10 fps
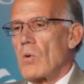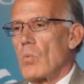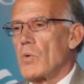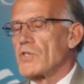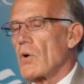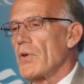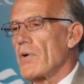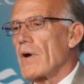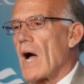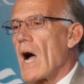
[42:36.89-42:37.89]
which are you
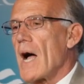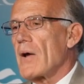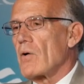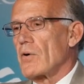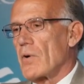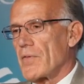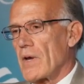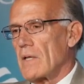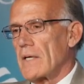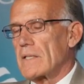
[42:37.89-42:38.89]
going to hire? You're at
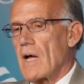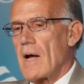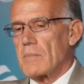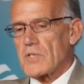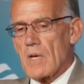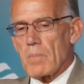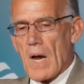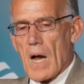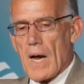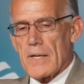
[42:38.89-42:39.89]
the LA Times. Some
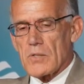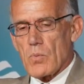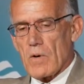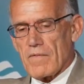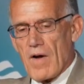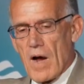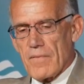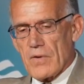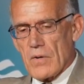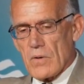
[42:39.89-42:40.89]
guy has worked
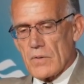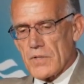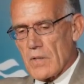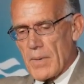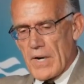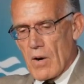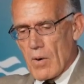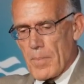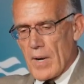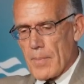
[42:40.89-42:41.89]
five years in the
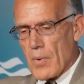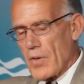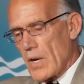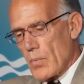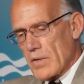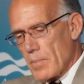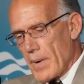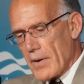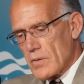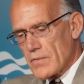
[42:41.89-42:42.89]
Madera paper, then he went to
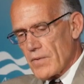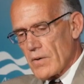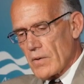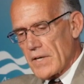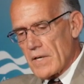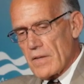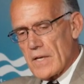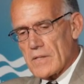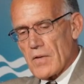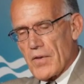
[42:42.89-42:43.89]
Bakersfield, he did
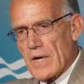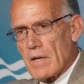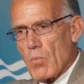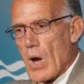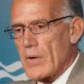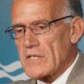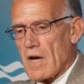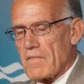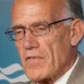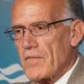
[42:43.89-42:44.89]
this, and then, he, wow, he's
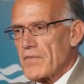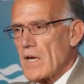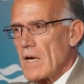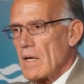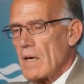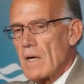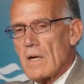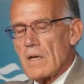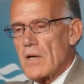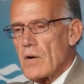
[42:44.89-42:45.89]
got 15
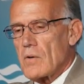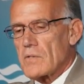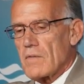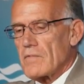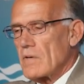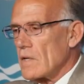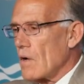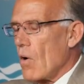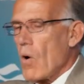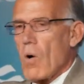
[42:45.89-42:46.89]
years of
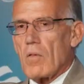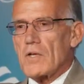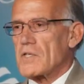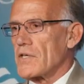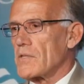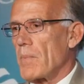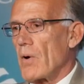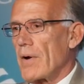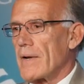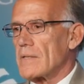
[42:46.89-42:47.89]
all this
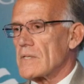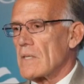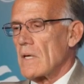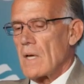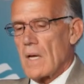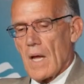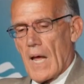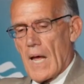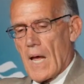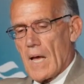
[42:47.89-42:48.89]
experience,
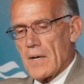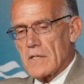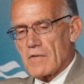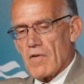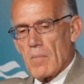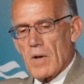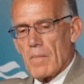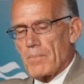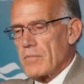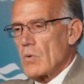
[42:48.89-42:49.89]
and he's from
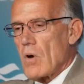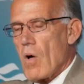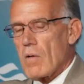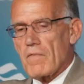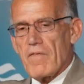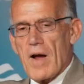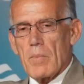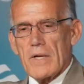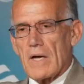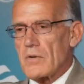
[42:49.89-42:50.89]
a blue collar
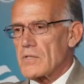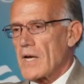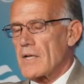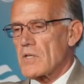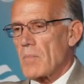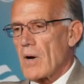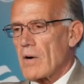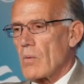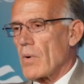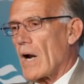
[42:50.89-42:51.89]
family, he understands
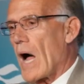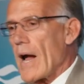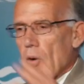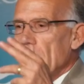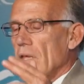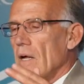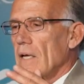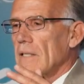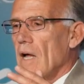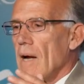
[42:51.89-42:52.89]
America. We're going to hire him at the
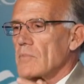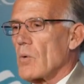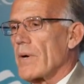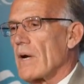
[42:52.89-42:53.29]
LA Times, or are we